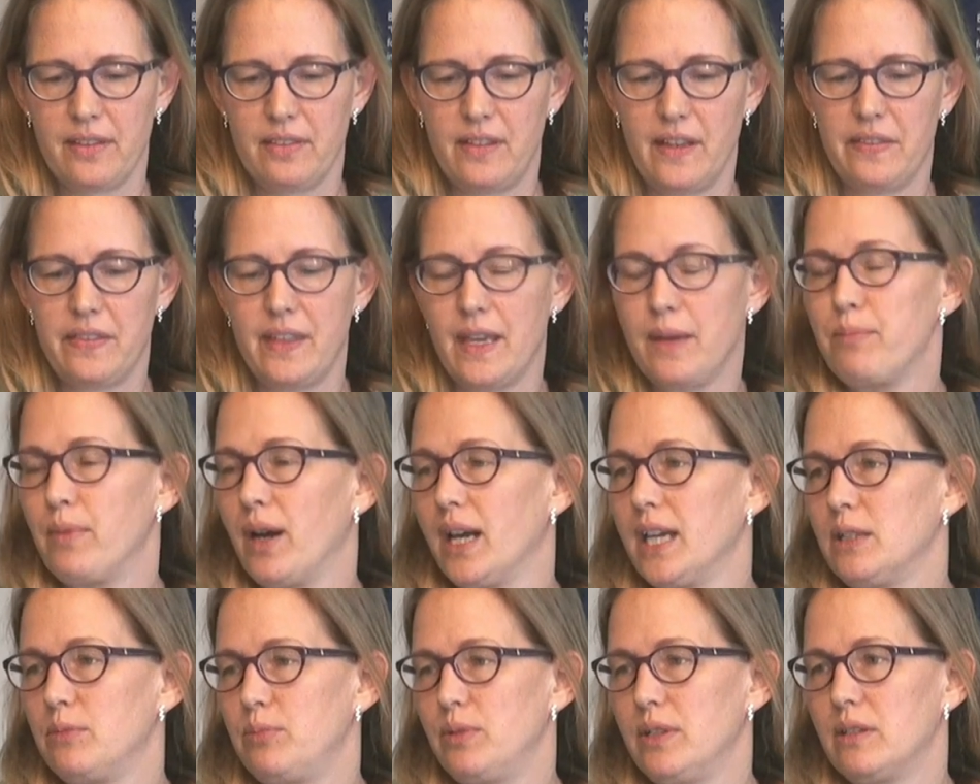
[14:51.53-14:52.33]
that they
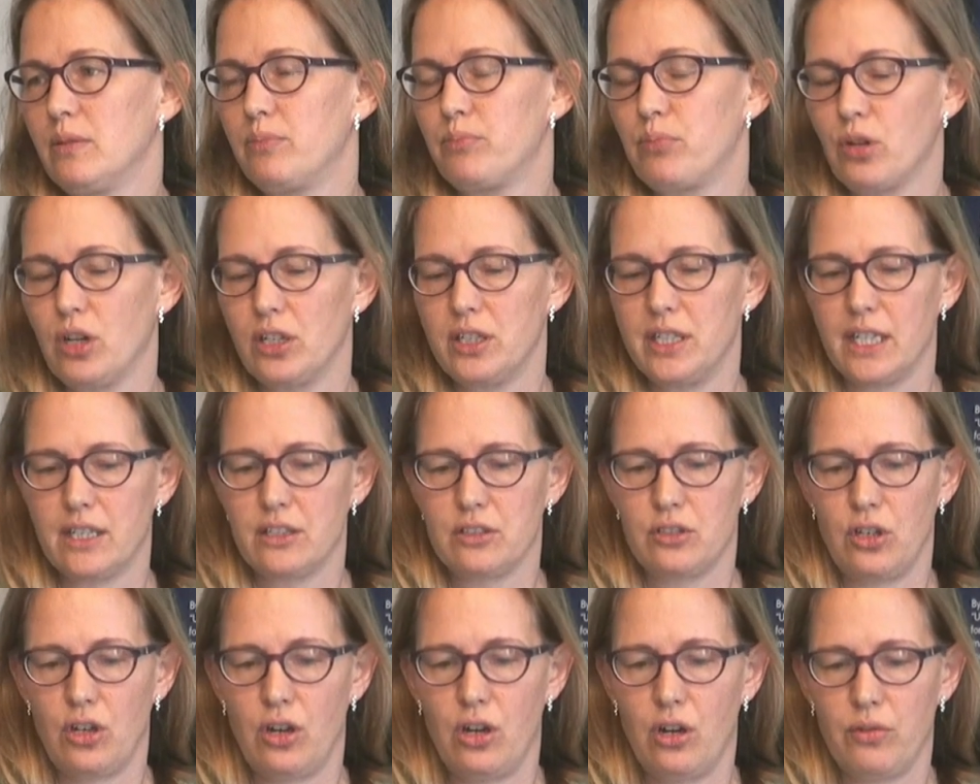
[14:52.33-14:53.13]
might be the
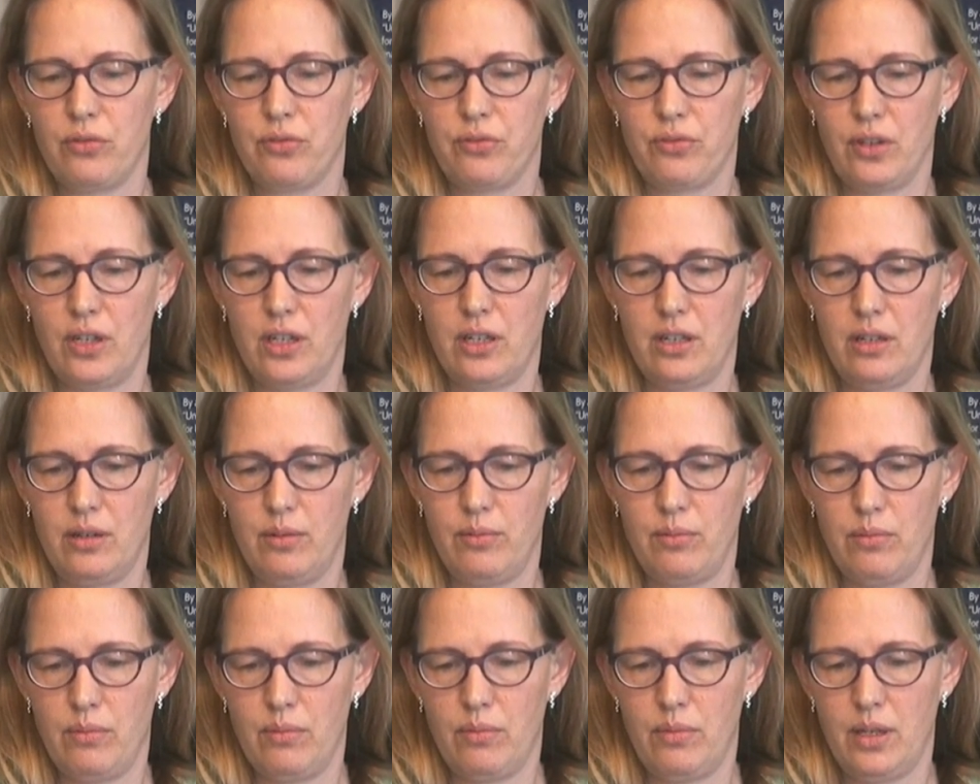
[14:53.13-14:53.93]
product of
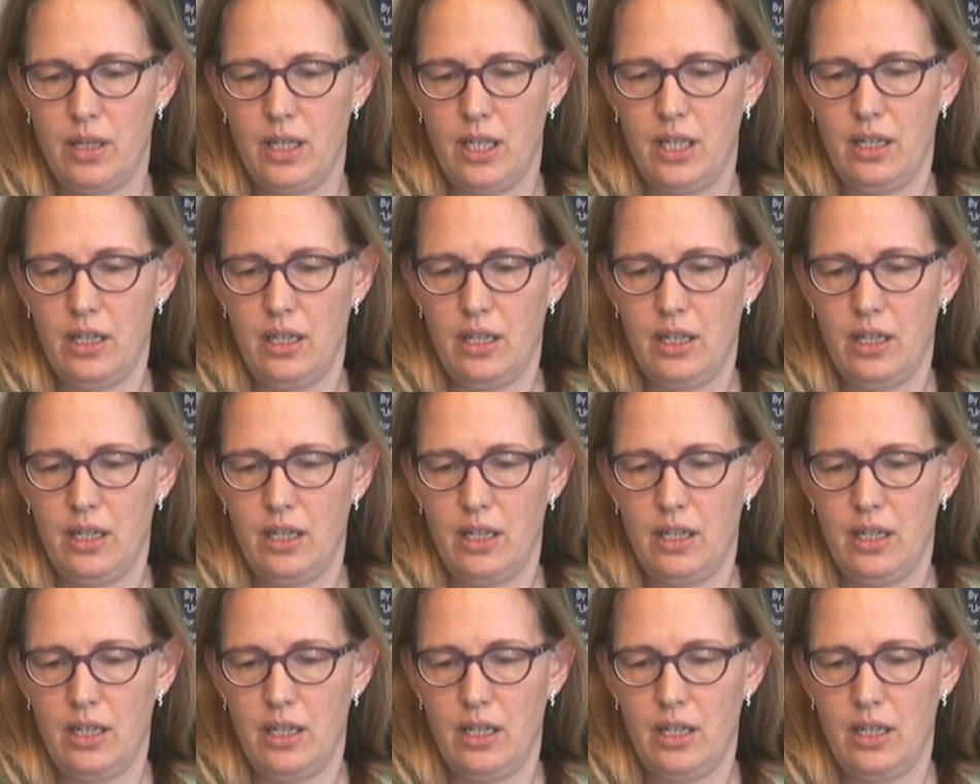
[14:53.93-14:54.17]
um,